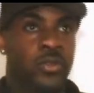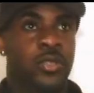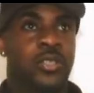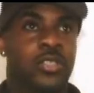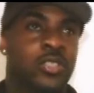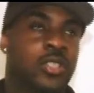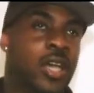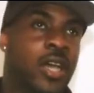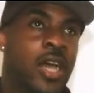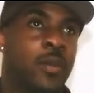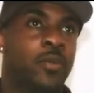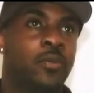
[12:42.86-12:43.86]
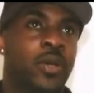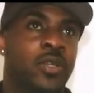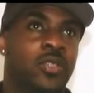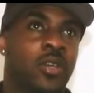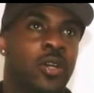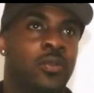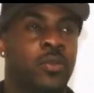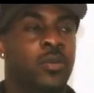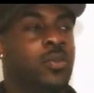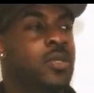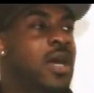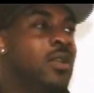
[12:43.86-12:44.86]
This can't happen based on
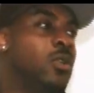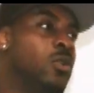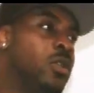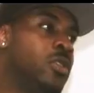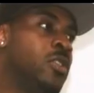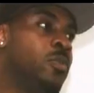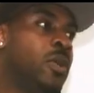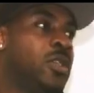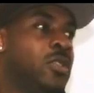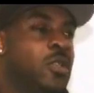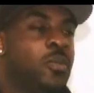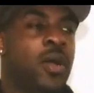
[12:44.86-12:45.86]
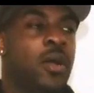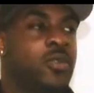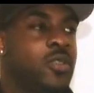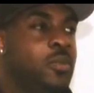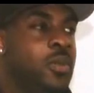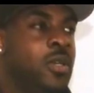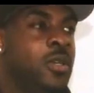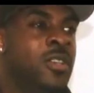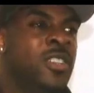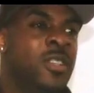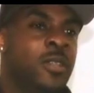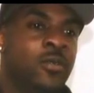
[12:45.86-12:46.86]
people downloading, just based on the powers that be.
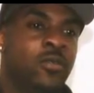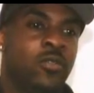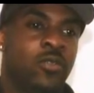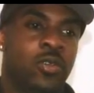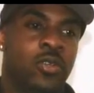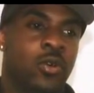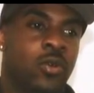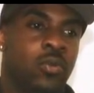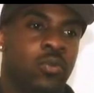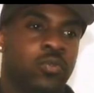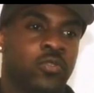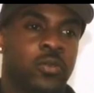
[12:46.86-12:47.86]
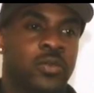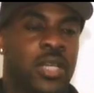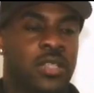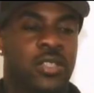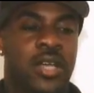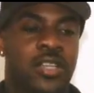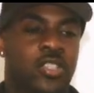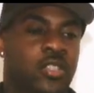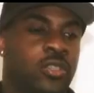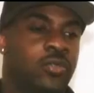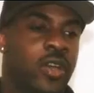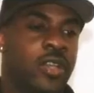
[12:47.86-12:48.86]
You know, from
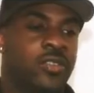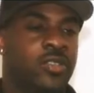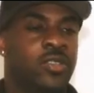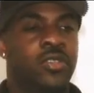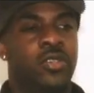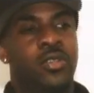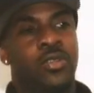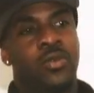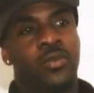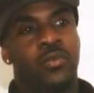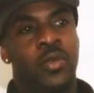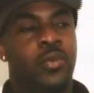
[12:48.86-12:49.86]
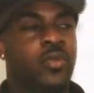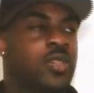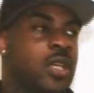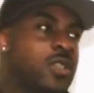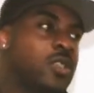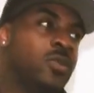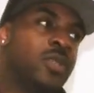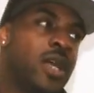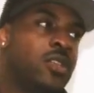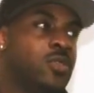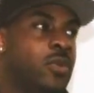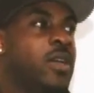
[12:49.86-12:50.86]
technological advances, people selling
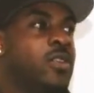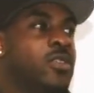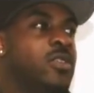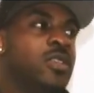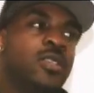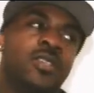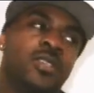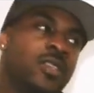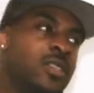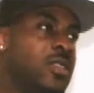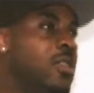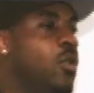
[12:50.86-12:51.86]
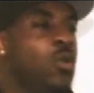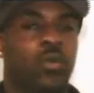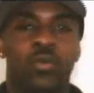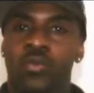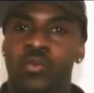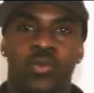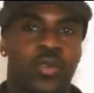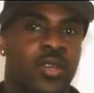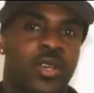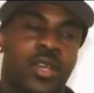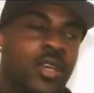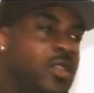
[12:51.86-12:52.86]
substantial records. The whole
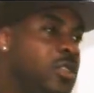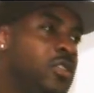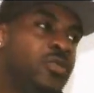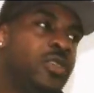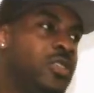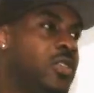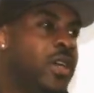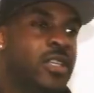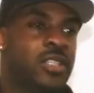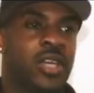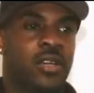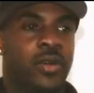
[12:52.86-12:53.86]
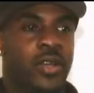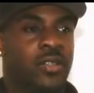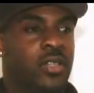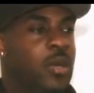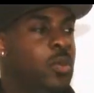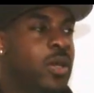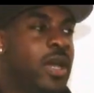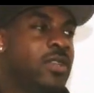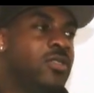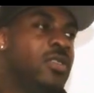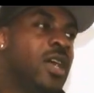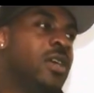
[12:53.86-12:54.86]
industry has changed. Like record label
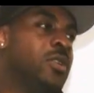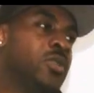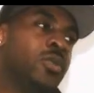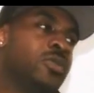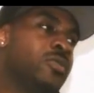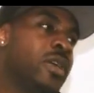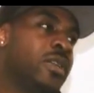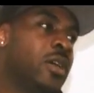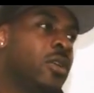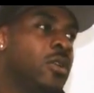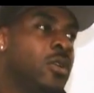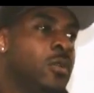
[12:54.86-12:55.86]
cats are dinosaurs right now.